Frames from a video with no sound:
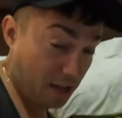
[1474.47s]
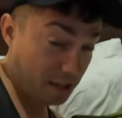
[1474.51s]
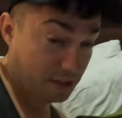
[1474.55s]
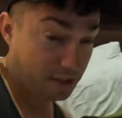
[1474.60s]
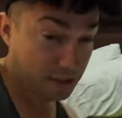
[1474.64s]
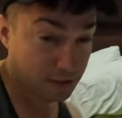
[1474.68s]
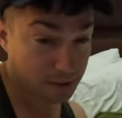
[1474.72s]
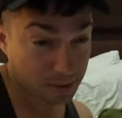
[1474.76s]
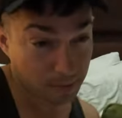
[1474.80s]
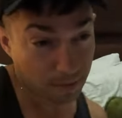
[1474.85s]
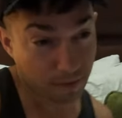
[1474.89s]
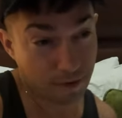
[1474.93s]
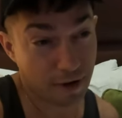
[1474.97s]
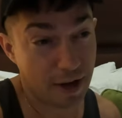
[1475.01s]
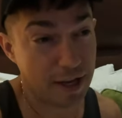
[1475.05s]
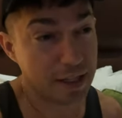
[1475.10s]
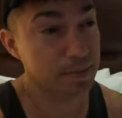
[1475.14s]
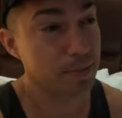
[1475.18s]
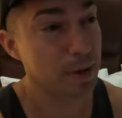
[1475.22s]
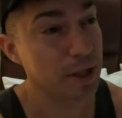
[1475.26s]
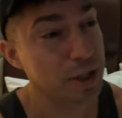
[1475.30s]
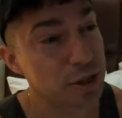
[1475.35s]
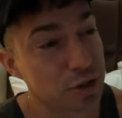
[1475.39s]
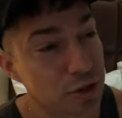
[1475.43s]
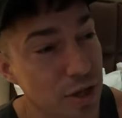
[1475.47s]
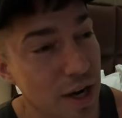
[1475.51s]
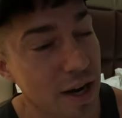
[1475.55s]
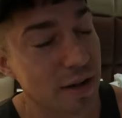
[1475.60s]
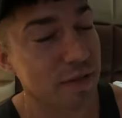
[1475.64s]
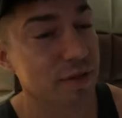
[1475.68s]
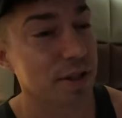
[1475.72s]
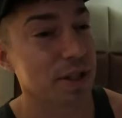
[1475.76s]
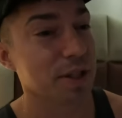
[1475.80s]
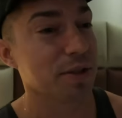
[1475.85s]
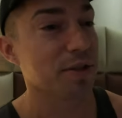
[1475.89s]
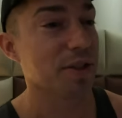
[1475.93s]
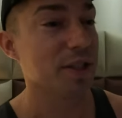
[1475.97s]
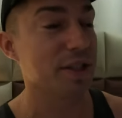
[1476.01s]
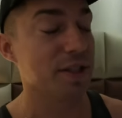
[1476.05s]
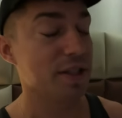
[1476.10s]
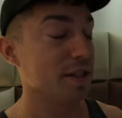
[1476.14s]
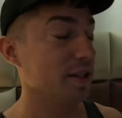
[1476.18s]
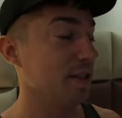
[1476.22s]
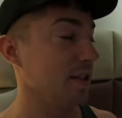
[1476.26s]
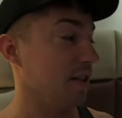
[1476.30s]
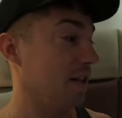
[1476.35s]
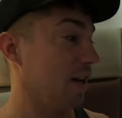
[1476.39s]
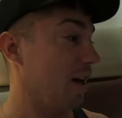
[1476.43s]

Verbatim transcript: Did some fast-paced traveling recently